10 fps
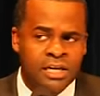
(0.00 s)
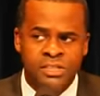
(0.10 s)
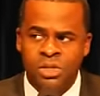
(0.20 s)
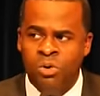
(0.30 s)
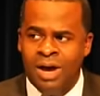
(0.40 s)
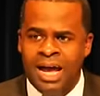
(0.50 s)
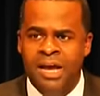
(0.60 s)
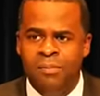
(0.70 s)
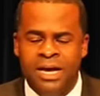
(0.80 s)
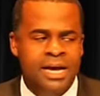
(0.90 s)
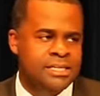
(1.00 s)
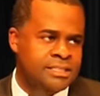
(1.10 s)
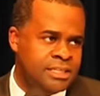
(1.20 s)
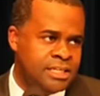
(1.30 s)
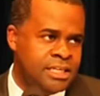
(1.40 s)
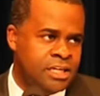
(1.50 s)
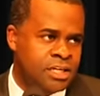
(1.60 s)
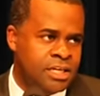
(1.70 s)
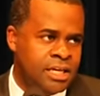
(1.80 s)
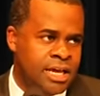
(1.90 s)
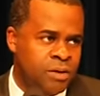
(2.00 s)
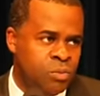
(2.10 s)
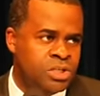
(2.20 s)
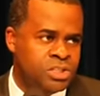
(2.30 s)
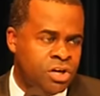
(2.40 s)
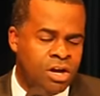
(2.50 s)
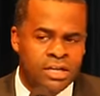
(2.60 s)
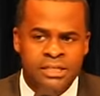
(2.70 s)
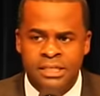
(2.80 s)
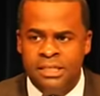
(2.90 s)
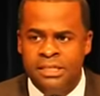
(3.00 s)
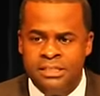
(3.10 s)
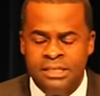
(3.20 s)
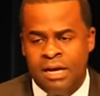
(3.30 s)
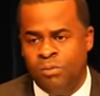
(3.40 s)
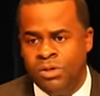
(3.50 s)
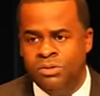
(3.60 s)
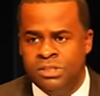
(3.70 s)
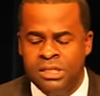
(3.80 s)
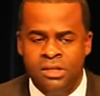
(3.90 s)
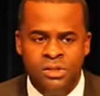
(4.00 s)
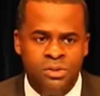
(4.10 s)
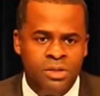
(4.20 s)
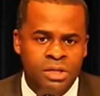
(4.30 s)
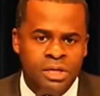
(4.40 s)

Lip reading: So I am constantly looking at what Charlotte does, and I will tell you